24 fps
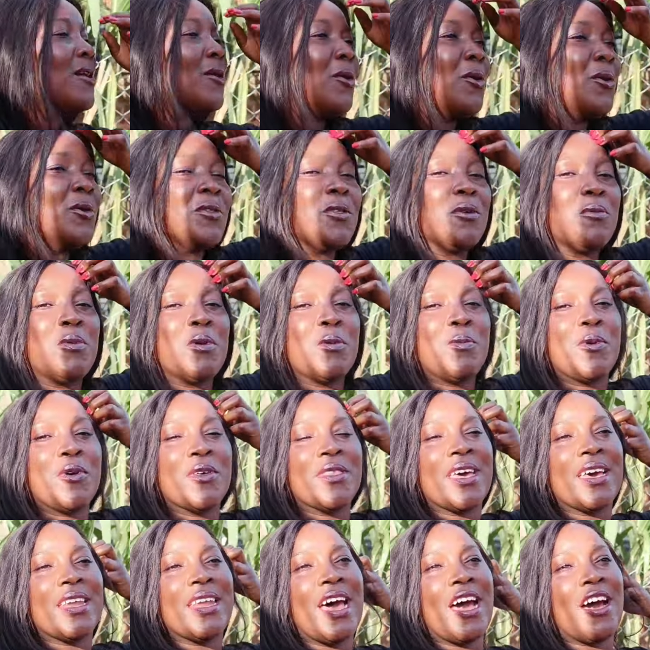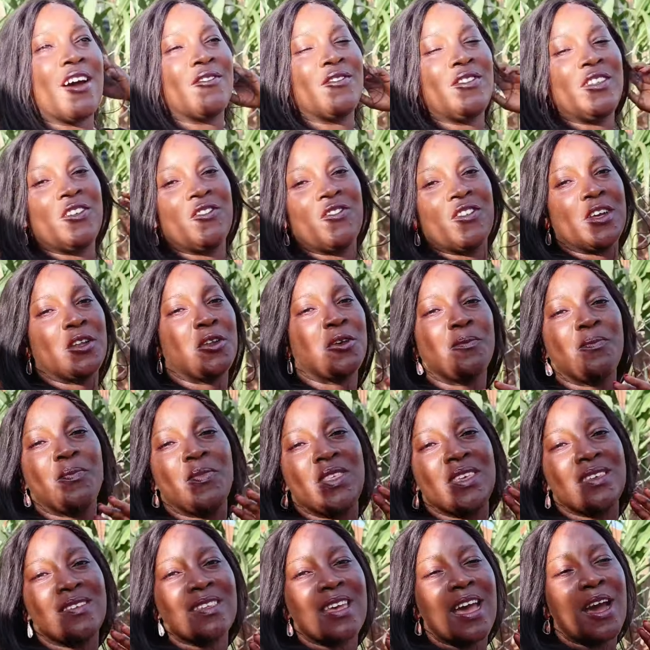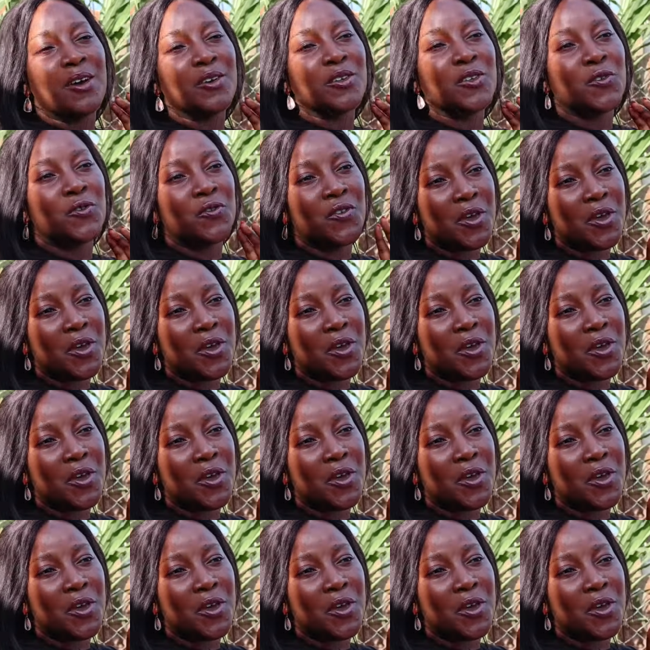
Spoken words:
all the people that have developed this house.